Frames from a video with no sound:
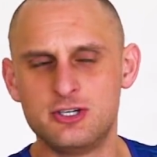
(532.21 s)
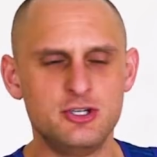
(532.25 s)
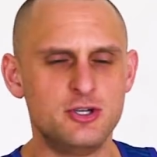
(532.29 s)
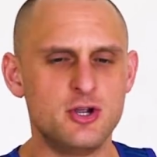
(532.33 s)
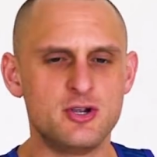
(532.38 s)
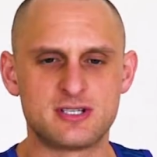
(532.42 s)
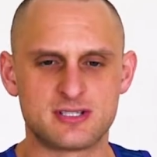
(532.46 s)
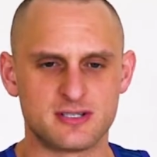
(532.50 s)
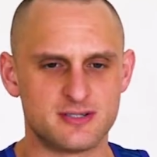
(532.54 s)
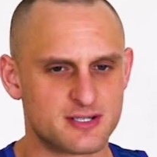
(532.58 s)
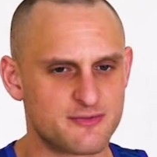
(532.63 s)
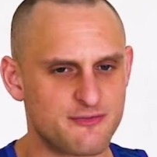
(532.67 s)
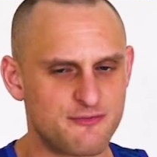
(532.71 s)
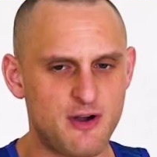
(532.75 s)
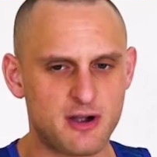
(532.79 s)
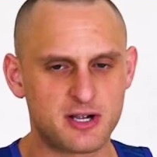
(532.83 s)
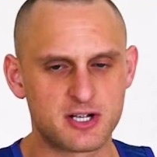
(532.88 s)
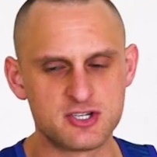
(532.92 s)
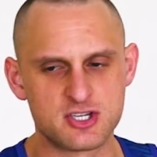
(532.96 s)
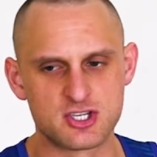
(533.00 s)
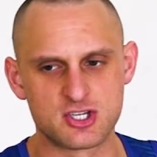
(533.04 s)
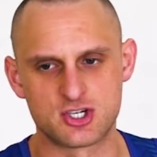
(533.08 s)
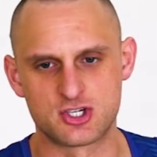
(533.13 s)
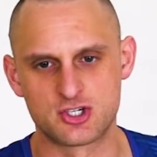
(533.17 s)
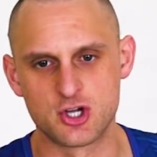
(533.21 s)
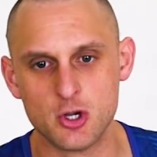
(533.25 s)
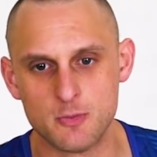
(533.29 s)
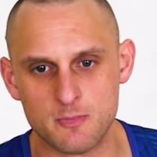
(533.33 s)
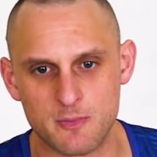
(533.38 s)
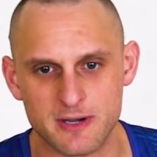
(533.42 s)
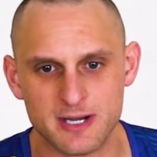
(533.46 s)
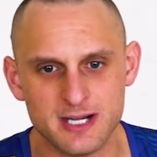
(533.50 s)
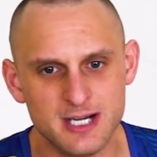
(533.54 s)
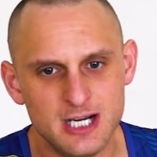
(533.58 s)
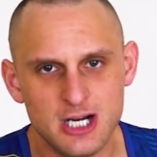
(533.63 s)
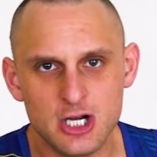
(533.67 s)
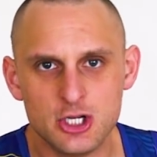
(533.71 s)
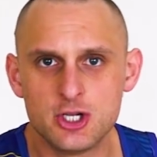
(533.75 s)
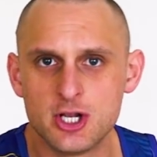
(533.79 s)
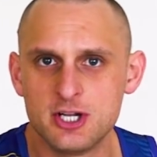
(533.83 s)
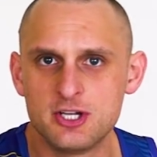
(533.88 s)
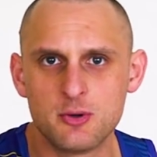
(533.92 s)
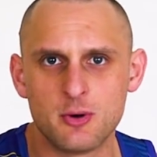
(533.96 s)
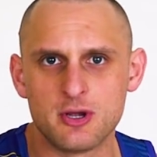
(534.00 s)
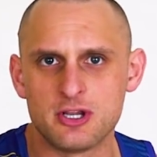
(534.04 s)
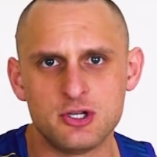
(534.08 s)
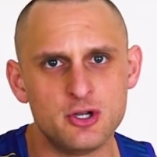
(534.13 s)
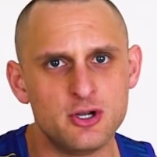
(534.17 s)
Useless, fucking stupid. You
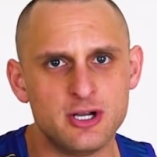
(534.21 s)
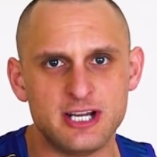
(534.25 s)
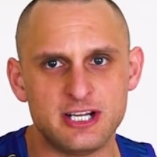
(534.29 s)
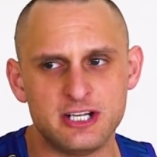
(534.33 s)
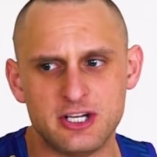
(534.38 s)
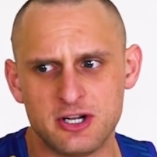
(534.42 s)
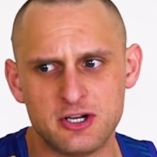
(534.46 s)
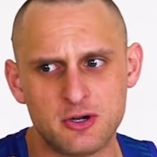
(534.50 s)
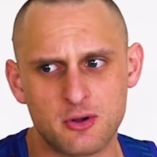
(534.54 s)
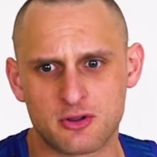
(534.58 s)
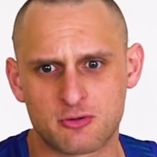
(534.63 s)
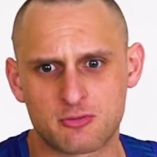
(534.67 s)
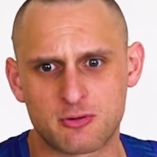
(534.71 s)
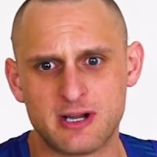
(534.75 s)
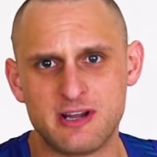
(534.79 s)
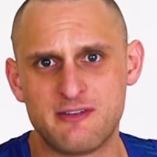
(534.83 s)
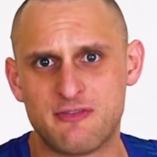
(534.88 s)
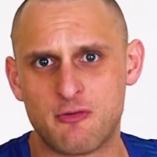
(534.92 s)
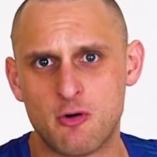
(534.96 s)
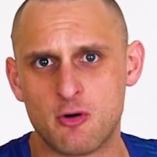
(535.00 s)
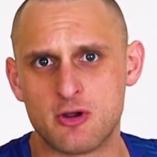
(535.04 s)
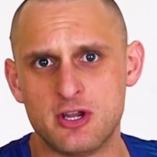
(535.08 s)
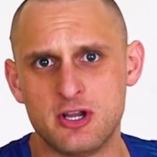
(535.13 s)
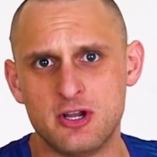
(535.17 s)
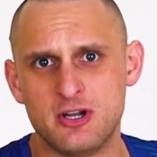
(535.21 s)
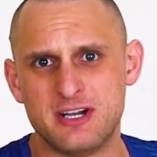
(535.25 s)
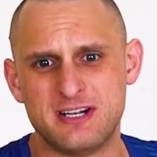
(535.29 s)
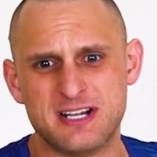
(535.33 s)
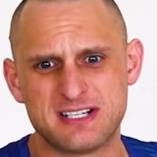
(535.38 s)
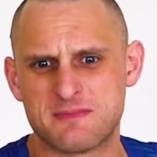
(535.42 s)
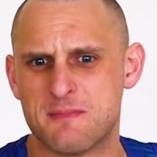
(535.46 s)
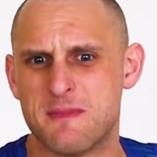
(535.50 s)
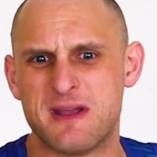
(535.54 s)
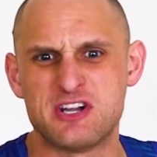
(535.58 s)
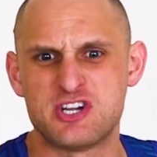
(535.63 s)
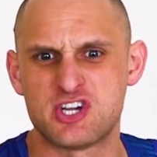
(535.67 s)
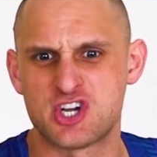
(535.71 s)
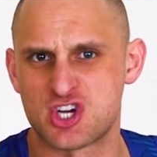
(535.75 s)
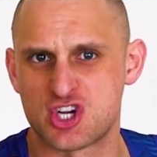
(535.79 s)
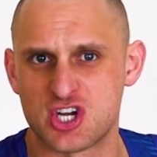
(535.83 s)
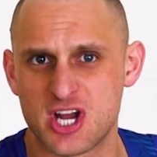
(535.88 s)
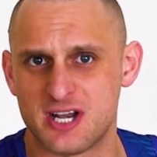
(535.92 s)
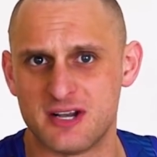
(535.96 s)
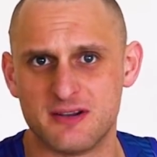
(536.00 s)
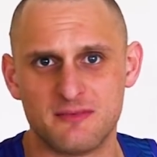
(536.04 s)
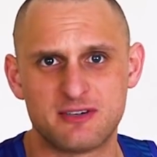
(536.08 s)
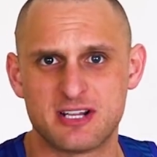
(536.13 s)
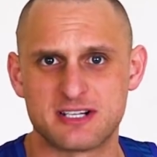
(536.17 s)
can do a uni, you can do a three, four year uni, doesn't mean
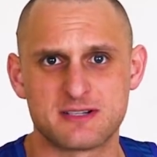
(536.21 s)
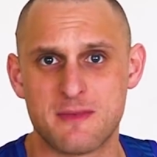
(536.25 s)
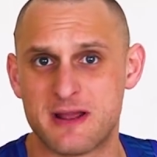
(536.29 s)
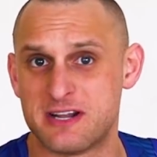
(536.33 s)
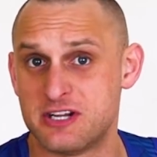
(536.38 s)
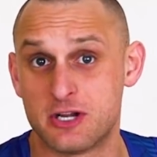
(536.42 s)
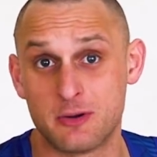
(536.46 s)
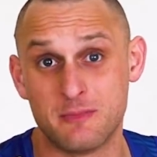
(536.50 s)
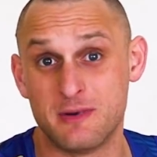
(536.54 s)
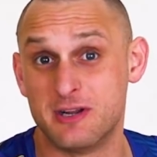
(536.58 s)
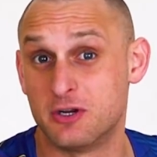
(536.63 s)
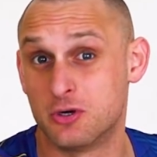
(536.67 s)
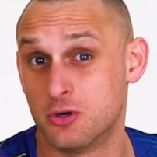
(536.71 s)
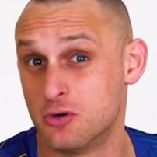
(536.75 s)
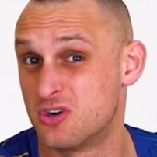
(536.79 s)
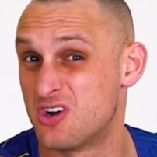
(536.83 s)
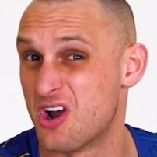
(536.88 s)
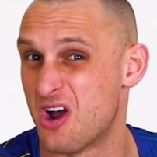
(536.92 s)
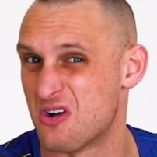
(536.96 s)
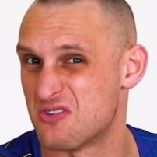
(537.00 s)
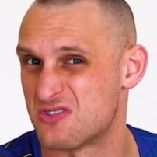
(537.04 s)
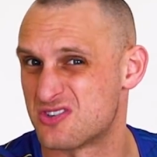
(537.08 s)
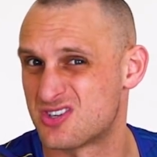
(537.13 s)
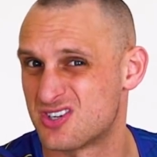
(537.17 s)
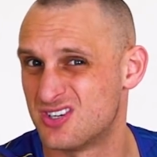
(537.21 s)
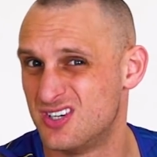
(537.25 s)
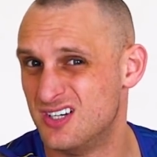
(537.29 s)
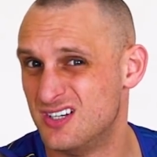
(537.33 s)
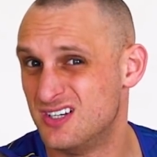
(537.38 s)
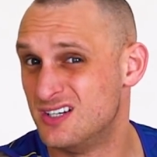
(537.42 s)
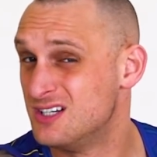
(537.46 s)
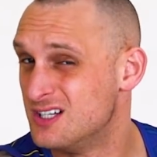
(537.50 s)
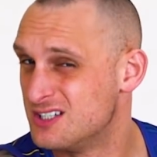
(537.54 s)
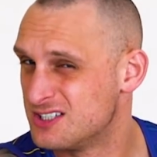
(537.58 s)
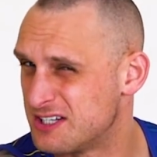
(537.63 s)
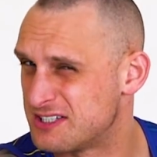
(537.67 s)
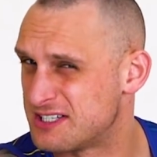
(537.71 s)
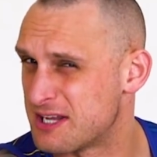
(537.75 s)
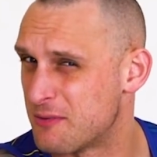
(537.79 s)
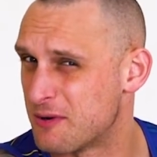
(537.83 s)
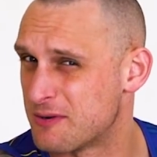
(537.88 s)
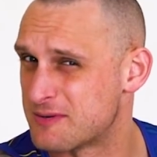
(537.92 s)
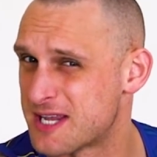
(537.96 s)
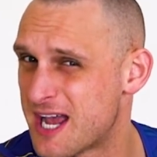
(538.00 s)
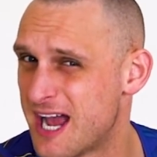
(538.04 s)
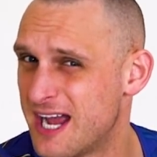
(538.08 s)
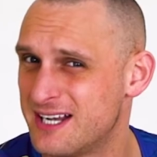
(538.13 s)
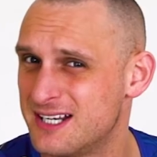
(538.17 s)
shit, it doesn't mean you're gonna be a good coach. Does that
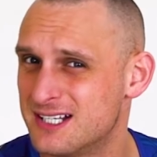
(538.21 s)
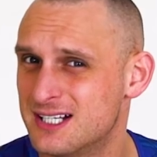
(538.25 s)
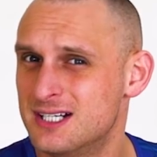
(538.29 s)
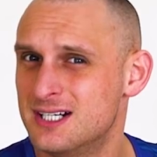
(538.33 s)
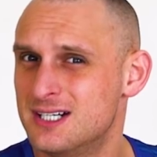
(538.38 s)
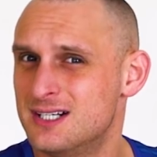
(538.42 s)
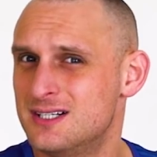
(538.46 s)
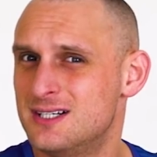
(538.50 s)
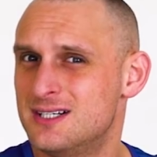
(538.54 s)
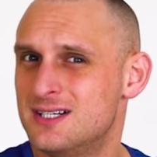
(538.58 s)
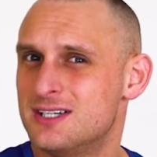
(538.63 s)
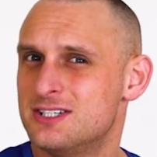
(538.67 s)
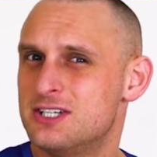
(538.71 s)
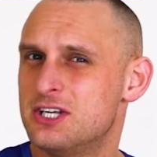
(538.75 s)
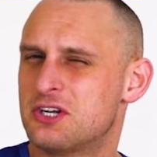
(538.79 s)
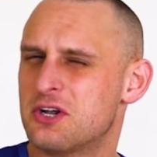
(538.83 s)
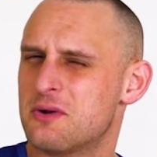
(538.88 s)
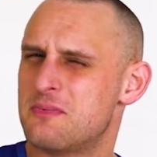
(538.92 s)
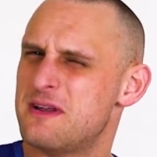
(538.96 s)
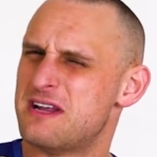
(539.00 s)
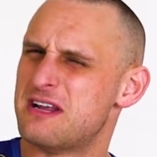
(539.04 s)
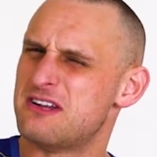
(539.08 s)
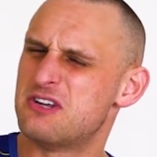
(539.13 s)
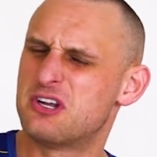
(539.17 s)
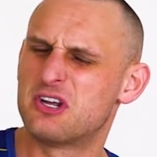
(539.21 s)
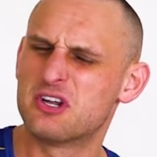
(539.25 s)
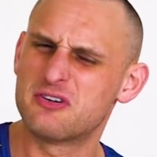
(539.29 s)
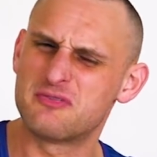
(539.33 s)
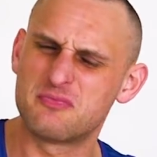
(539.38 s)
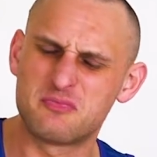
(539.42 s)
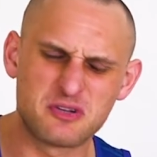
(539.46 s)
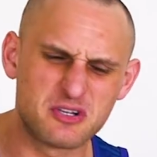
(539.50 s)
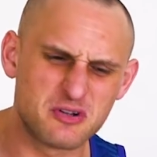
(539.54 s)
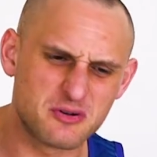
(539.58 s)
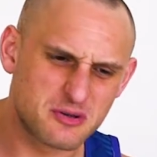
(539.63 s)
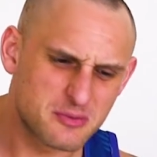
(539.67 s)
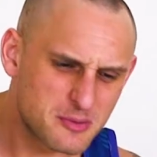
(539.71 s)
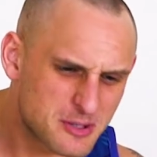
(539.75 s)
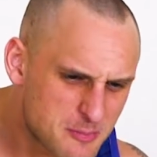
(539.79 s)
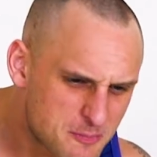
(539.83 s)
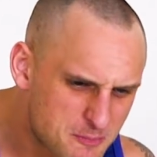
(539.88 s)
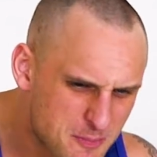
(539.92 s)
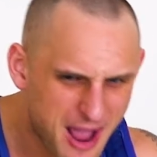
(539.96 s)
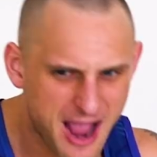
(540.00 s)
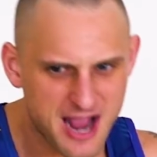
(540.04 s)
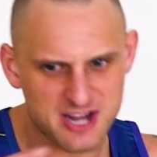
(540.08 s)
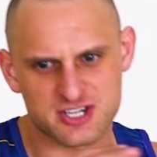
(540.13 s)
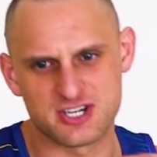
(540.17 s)
what I'm saying? You've got to be, you've got to, you've got to be
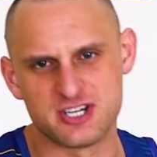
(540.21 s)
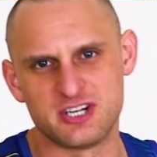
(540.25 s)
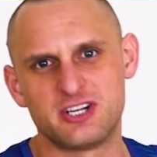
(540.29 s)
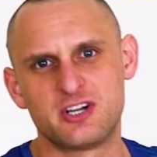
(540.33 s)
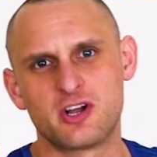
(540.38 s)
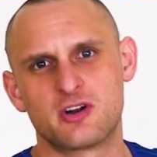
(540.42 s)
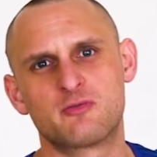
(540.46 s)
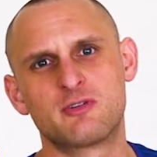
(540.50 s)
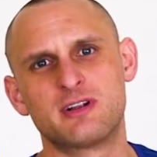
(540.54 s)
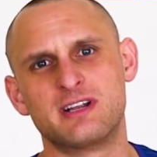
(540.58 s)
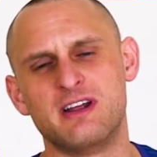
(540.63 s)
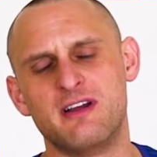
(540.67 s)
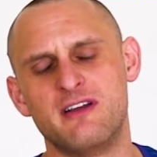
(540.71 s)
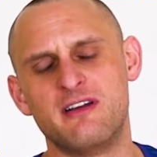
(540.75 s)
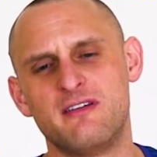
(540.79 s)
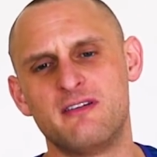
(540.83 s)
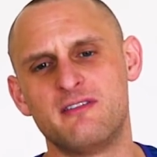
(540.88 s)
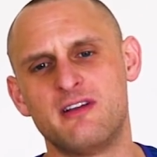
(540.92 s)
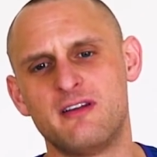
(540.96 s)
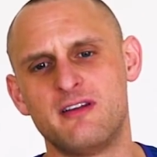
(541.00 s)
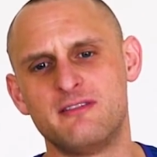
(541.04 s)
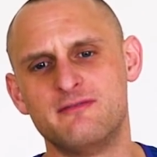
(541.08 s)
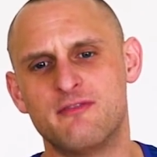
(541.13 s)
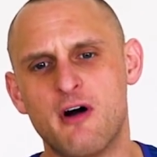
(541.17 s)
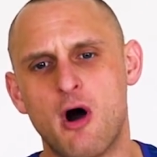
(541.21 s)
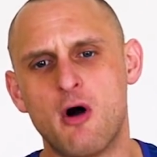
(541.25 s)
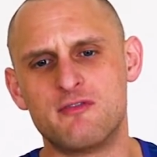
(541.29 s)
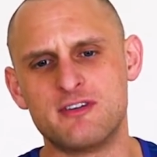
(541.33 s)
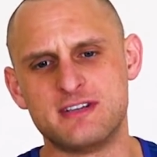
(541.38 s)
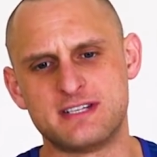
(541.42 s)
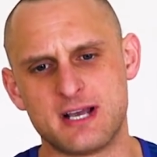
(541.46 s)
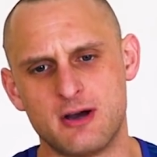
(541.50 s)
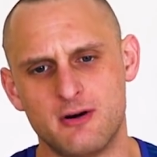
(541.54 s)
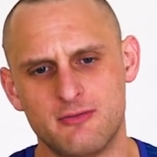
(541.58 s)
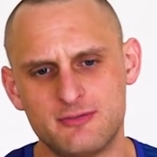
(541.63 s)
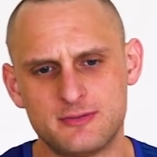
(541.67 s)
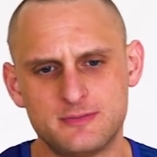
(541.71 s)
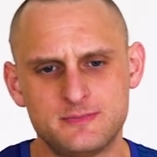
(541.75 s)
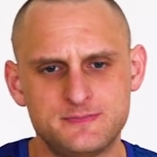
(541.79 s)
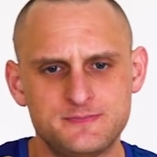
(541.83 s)
passionate, you've got to really involve yourself.